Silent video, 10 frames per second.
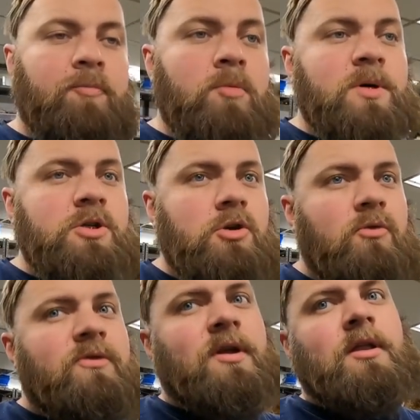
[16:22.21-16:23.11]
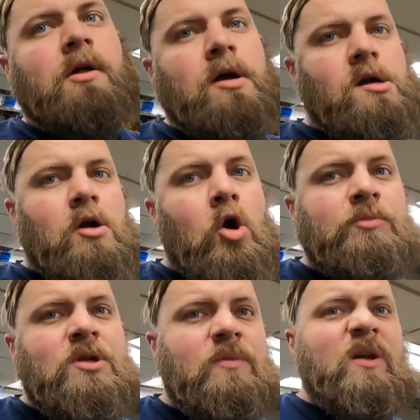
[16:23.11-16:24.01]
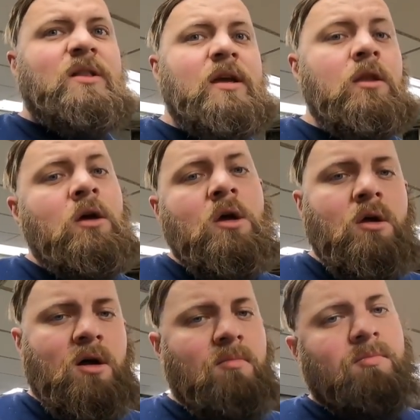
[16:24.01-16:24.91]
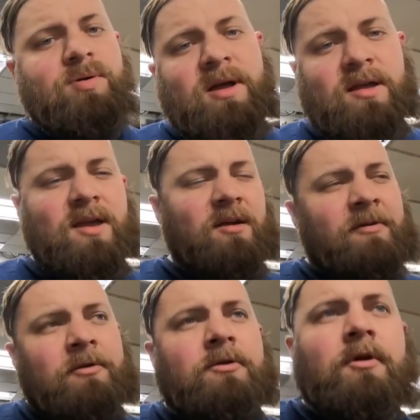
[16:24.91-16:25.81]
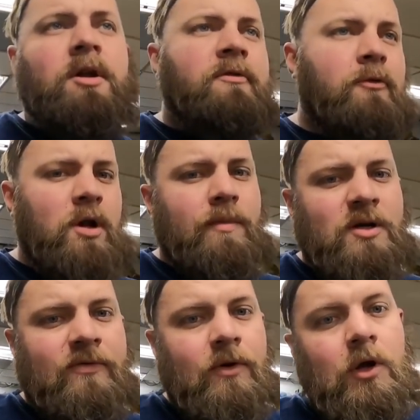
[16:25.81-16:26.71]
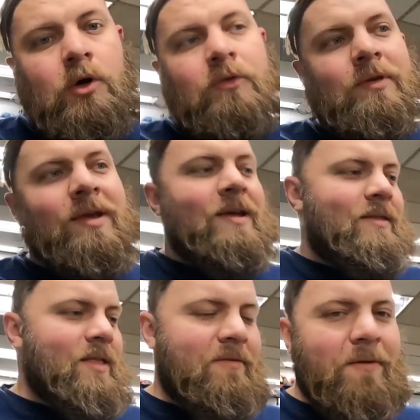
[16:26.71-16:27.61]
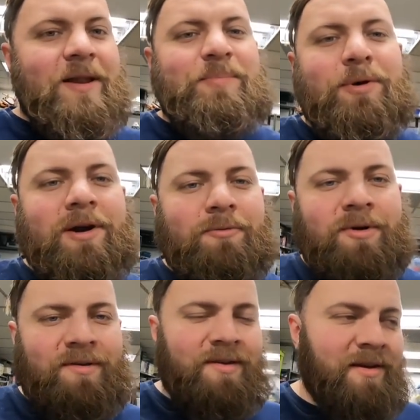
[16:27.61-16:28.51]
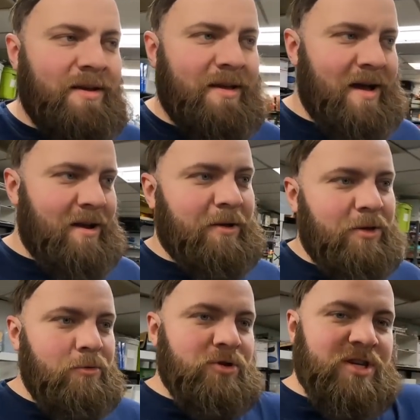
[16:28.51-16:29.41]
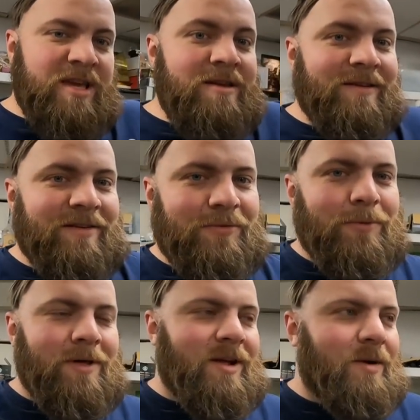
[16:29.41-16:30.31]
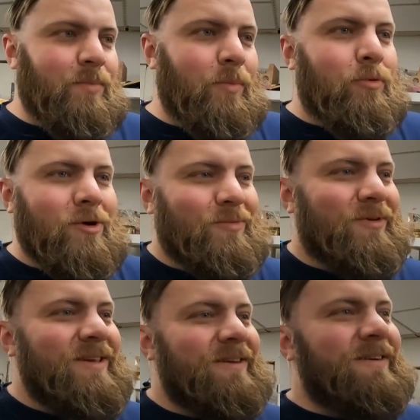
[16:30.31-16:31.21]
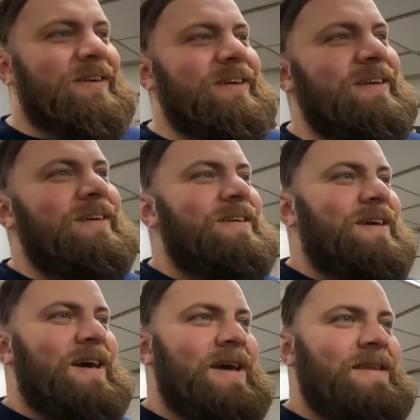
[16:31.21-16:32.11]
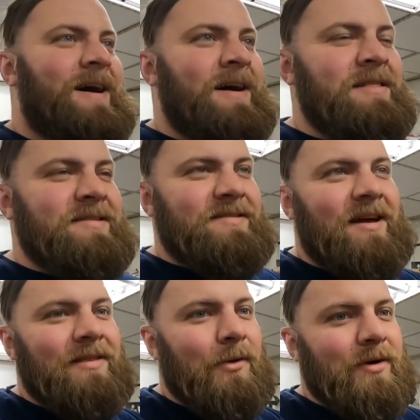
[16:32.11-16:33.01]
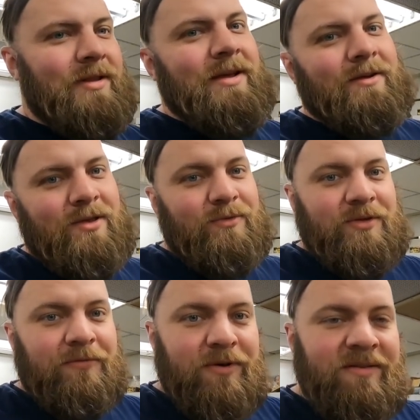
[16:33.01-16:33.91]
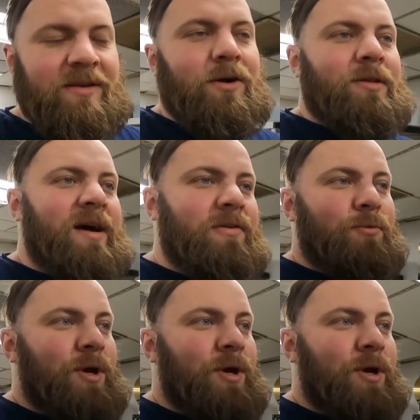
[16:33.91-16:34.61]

of Puma shoes that are, that are home need to be cleaned. I'm probably get around 30 to 40 bucks for those. And the funny part was it had a huge heater as well, like a, a portable heater. And I listed that locally because it was freezing all last